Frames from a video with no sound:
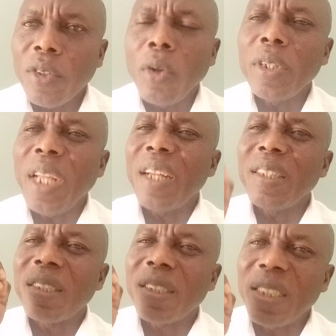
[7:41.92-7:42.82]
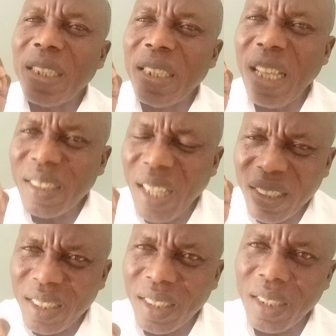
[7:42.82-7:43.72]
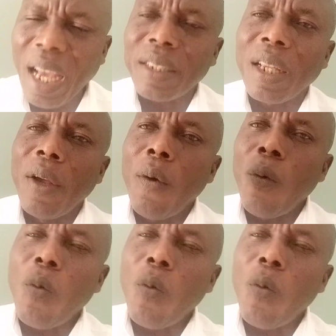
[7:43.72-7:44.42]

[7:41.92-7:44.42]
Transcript: So there is necessity that